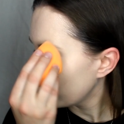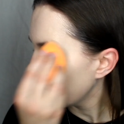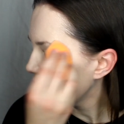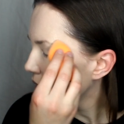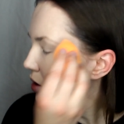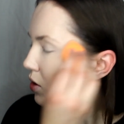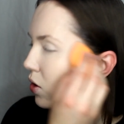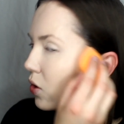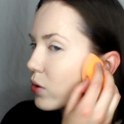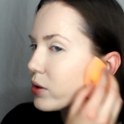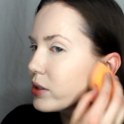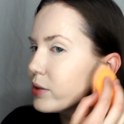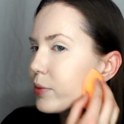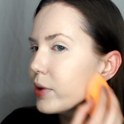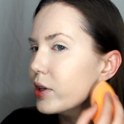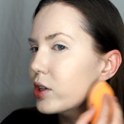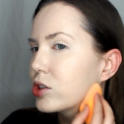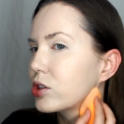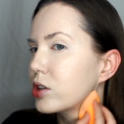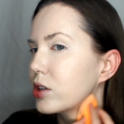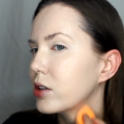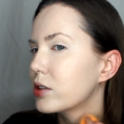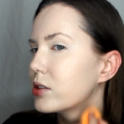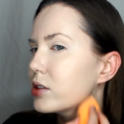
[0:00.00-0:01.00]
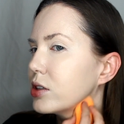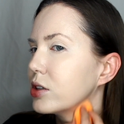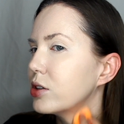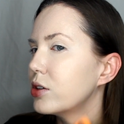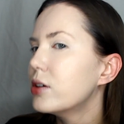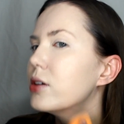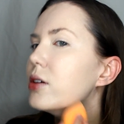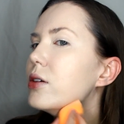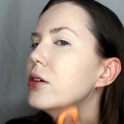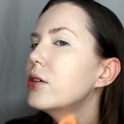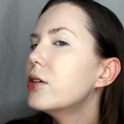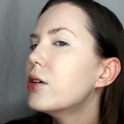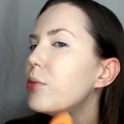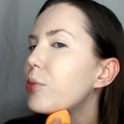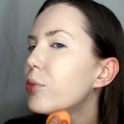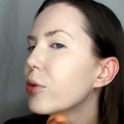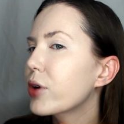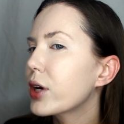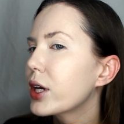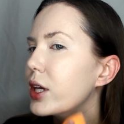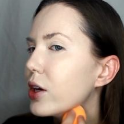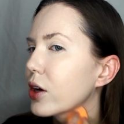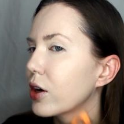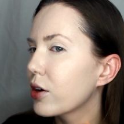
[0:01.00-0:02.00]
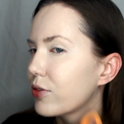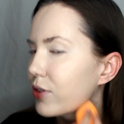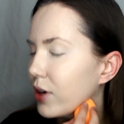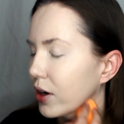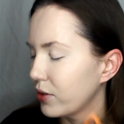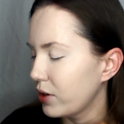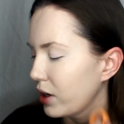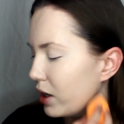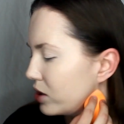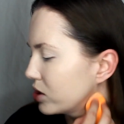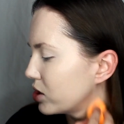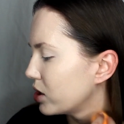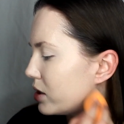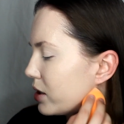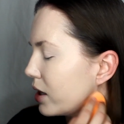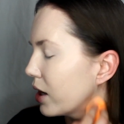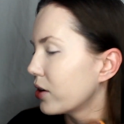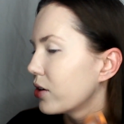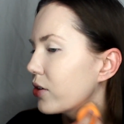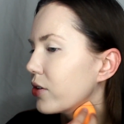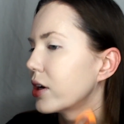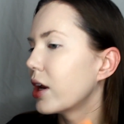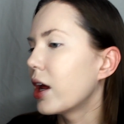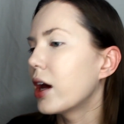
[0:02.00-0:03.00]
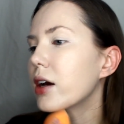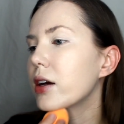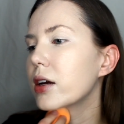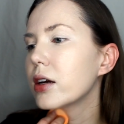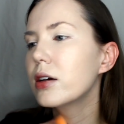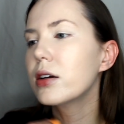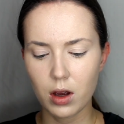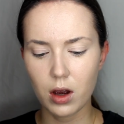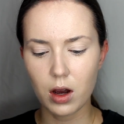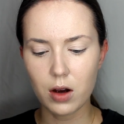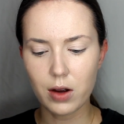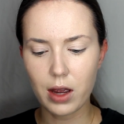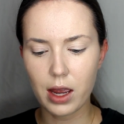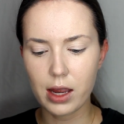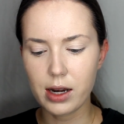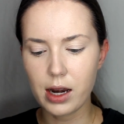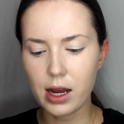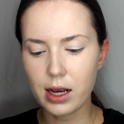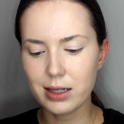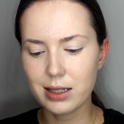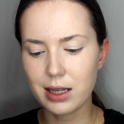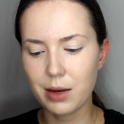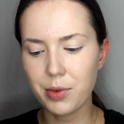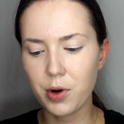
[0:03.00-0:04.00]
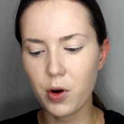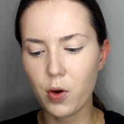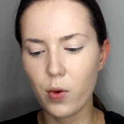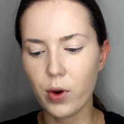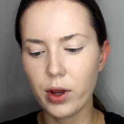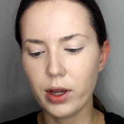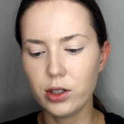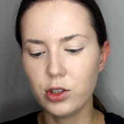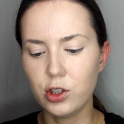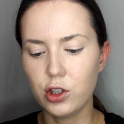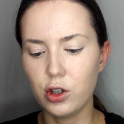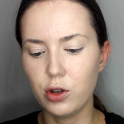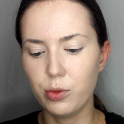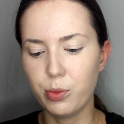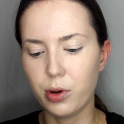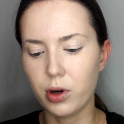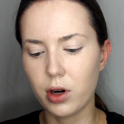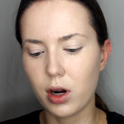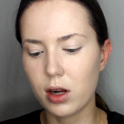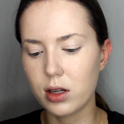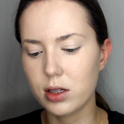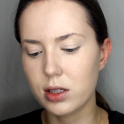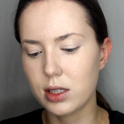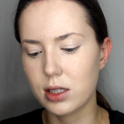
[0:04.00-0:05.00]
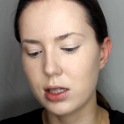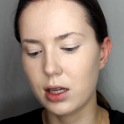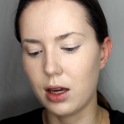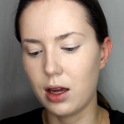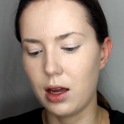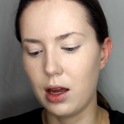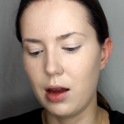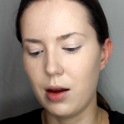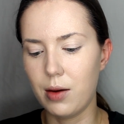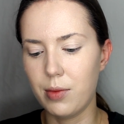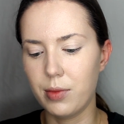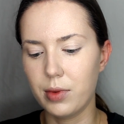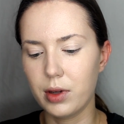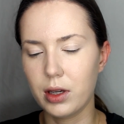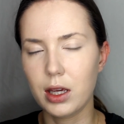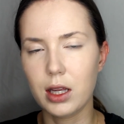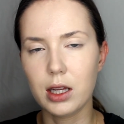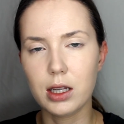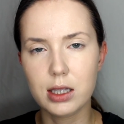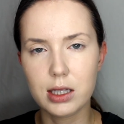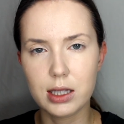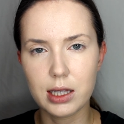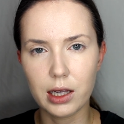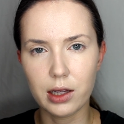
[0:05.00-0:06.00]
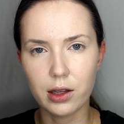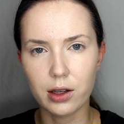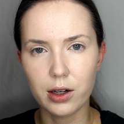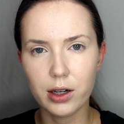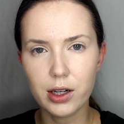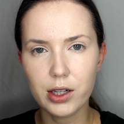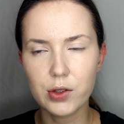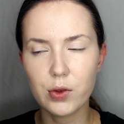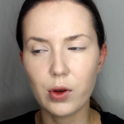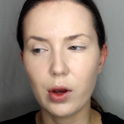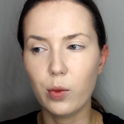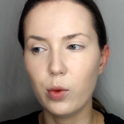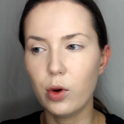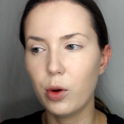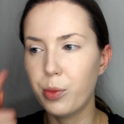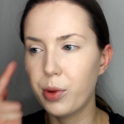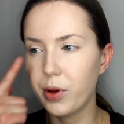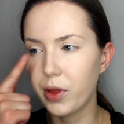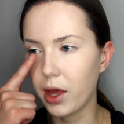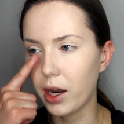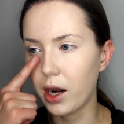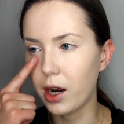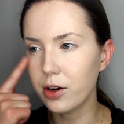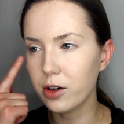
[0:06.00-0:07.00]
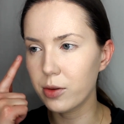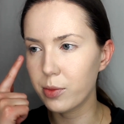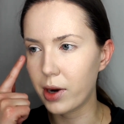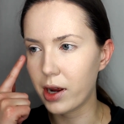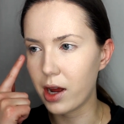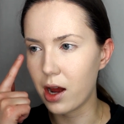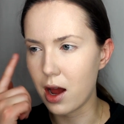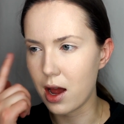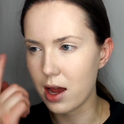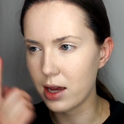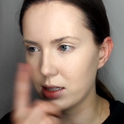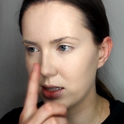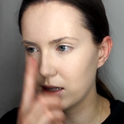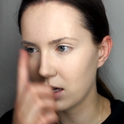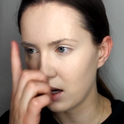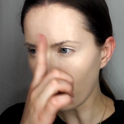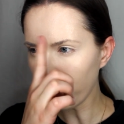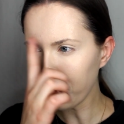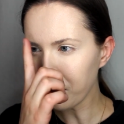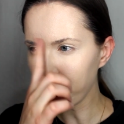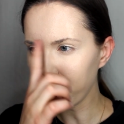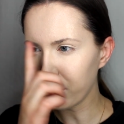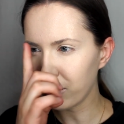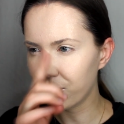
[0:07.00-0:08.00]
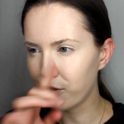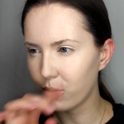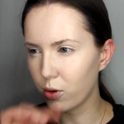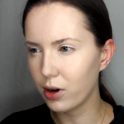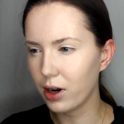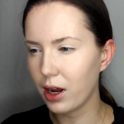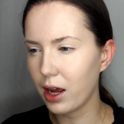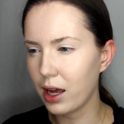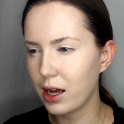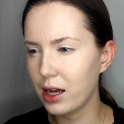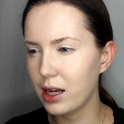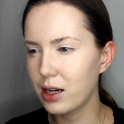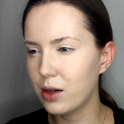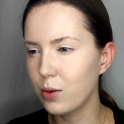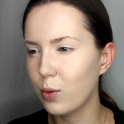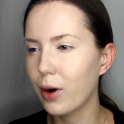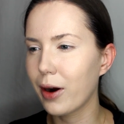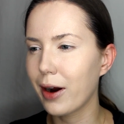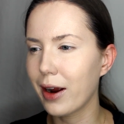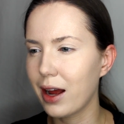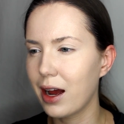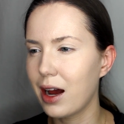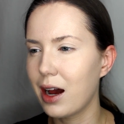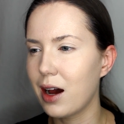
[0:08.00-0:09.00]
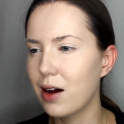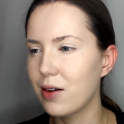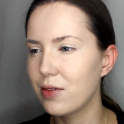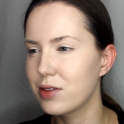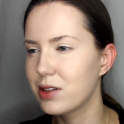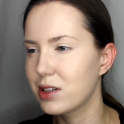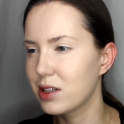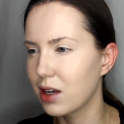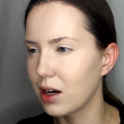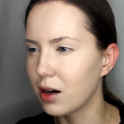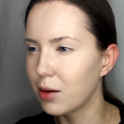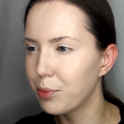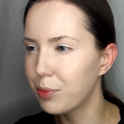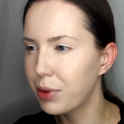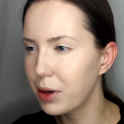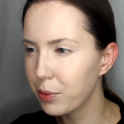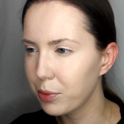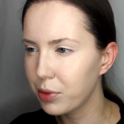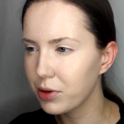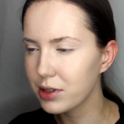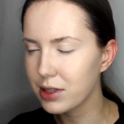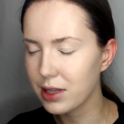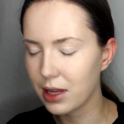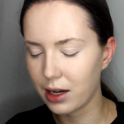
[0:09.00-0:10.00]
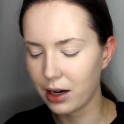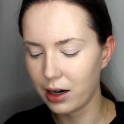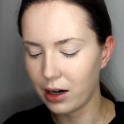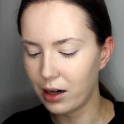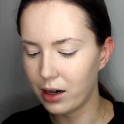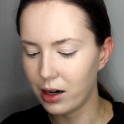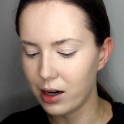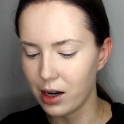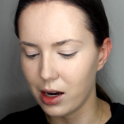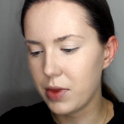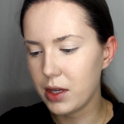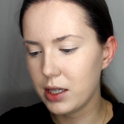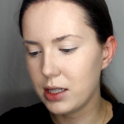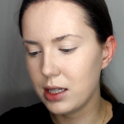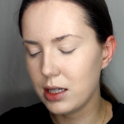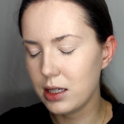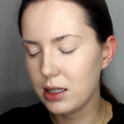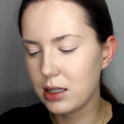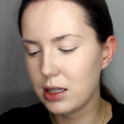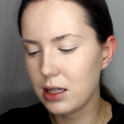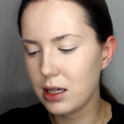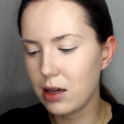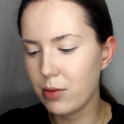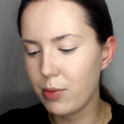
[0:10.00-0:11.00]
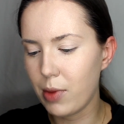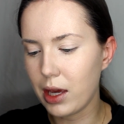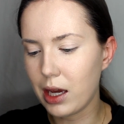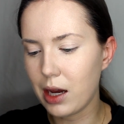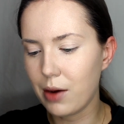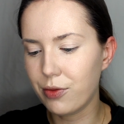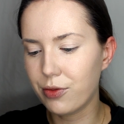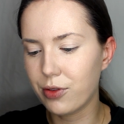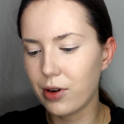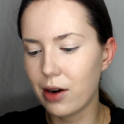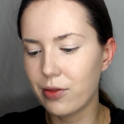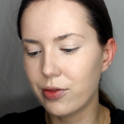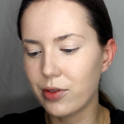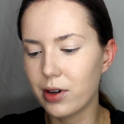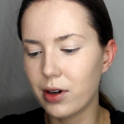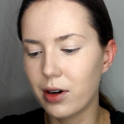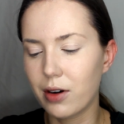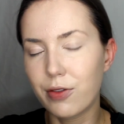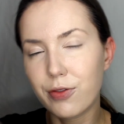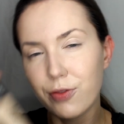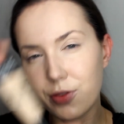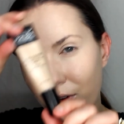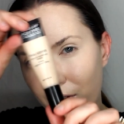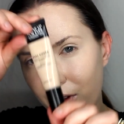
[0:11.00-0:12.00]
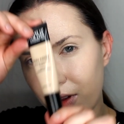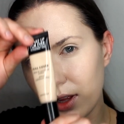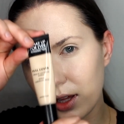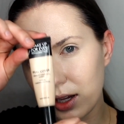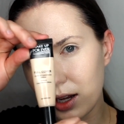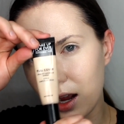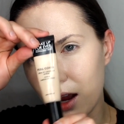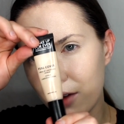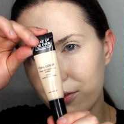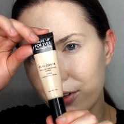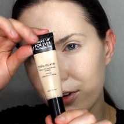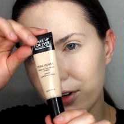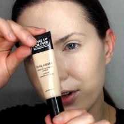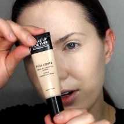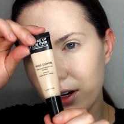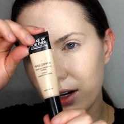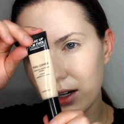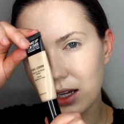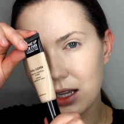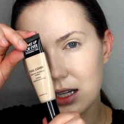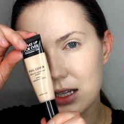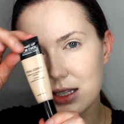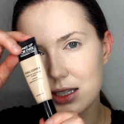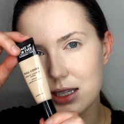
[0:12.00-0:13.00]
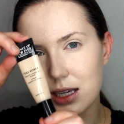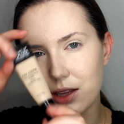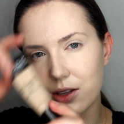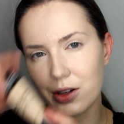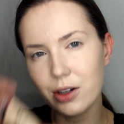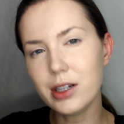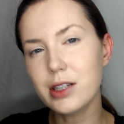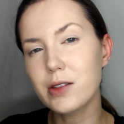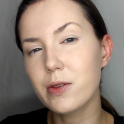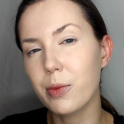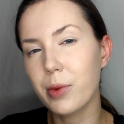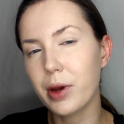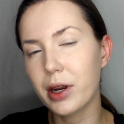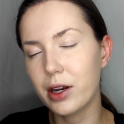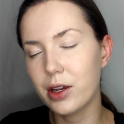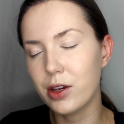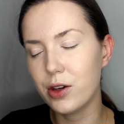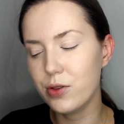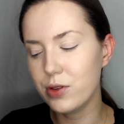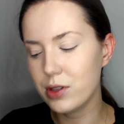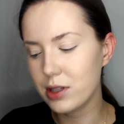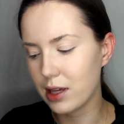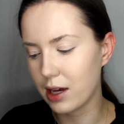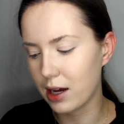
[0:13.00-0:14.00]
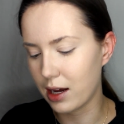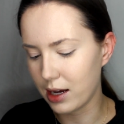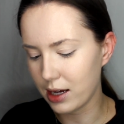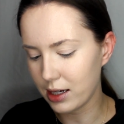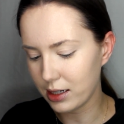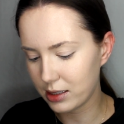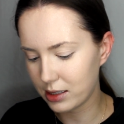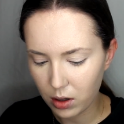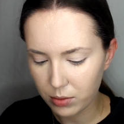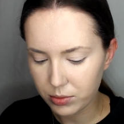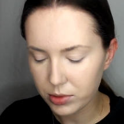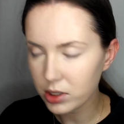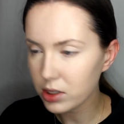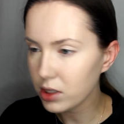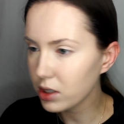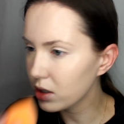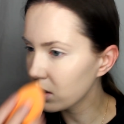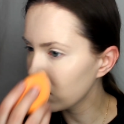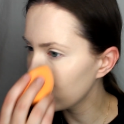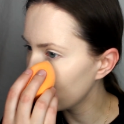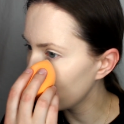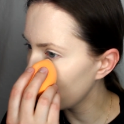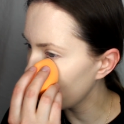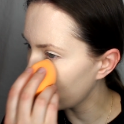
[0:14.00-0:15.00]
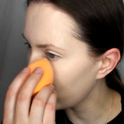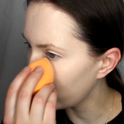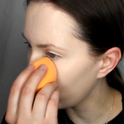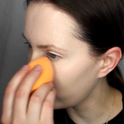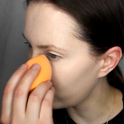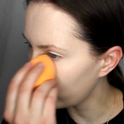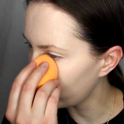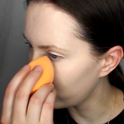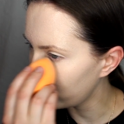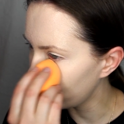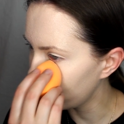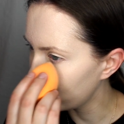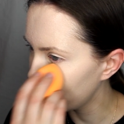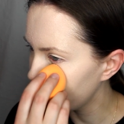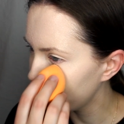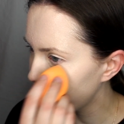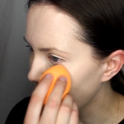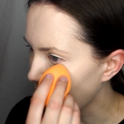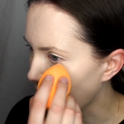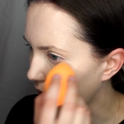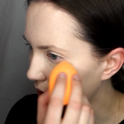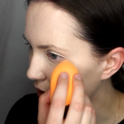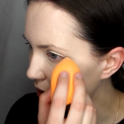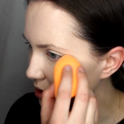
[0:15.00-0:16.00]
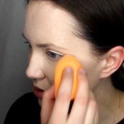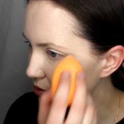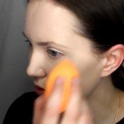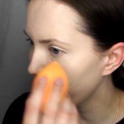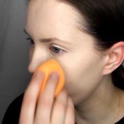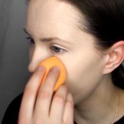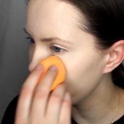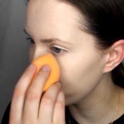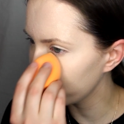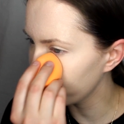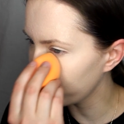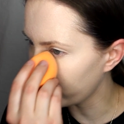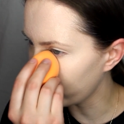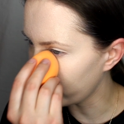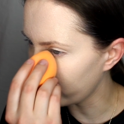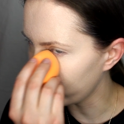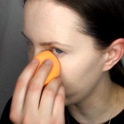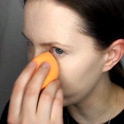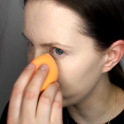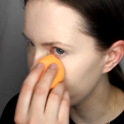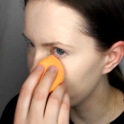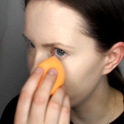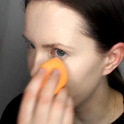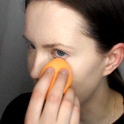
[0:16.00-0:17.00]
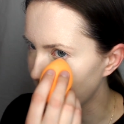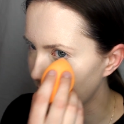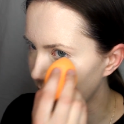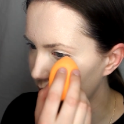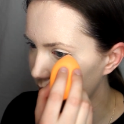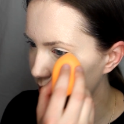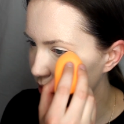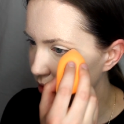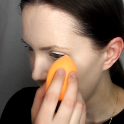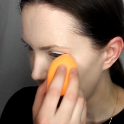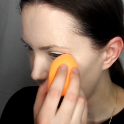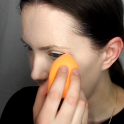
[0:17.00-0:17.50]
And always make sure to bring your foundation down your neck. Okay, next I'm going to put on some concealer. So I will put that under my eyes, probably my forehead where I have some pimples there. This is the Makeup Forever Full Cover Concealer, so I'm going to use that. I'm just going to go ahead, pat this right under my eyes here.